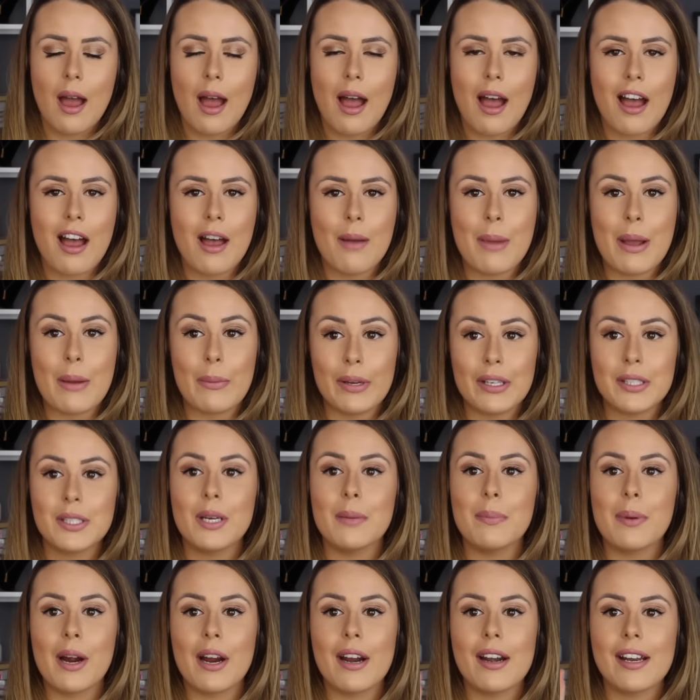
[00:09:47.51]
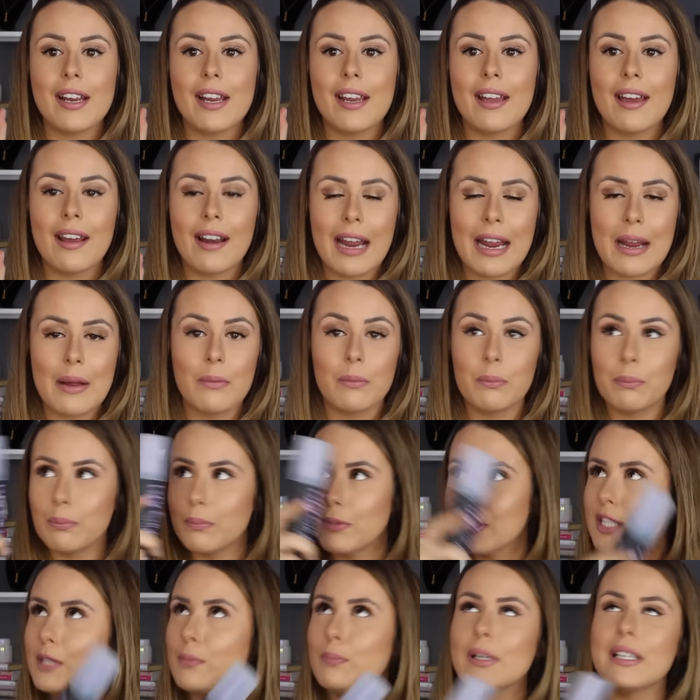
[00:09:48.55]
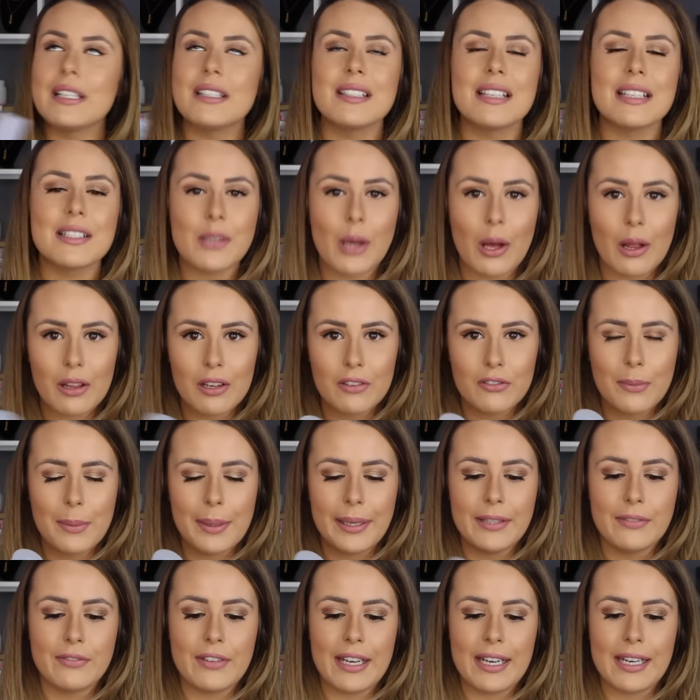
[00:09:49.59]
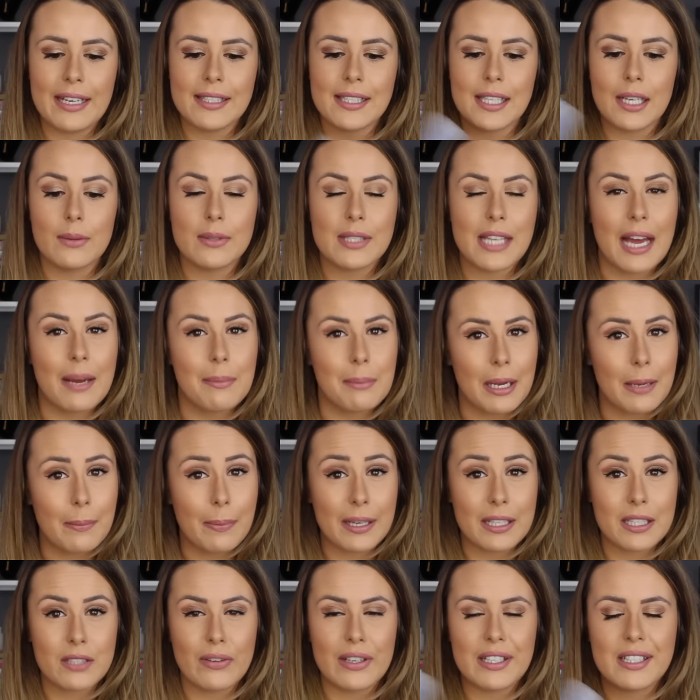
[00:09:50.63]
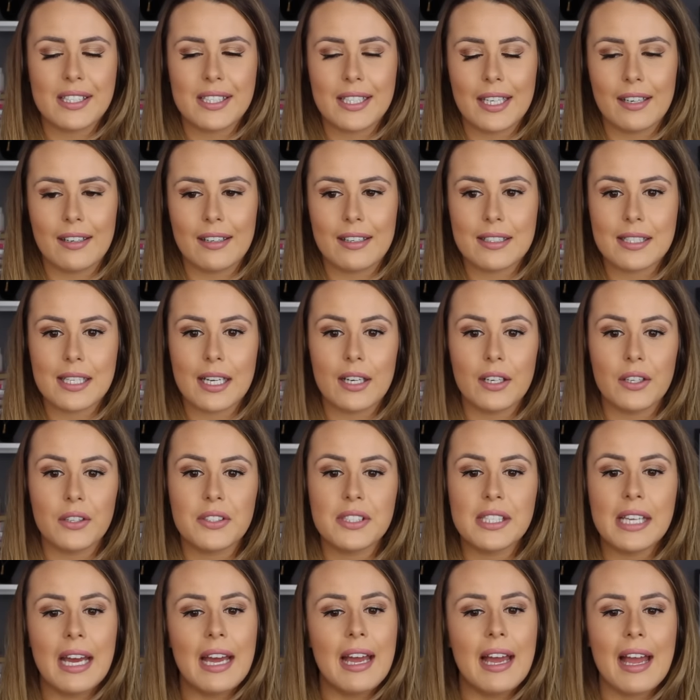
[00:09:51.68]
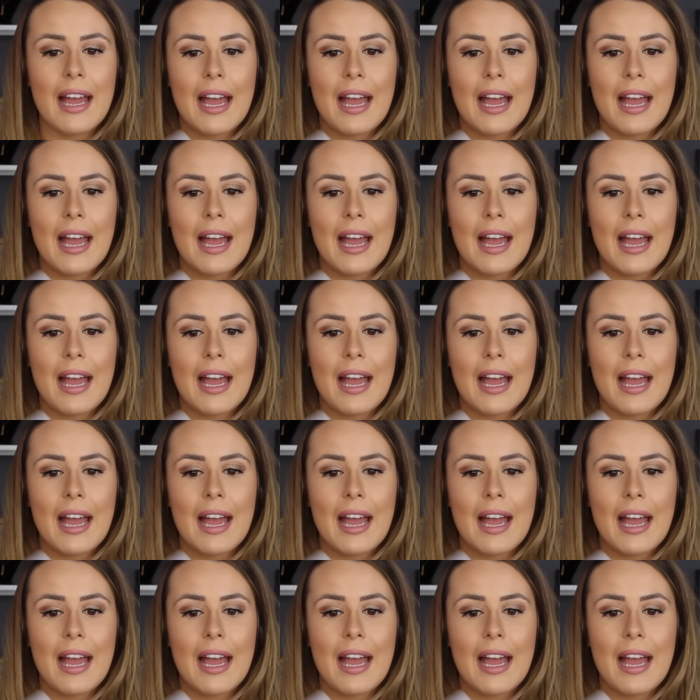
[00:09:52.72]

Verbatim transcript: um, I went to a party and I spritzed this all over my face and I was at my best friend Sierra's house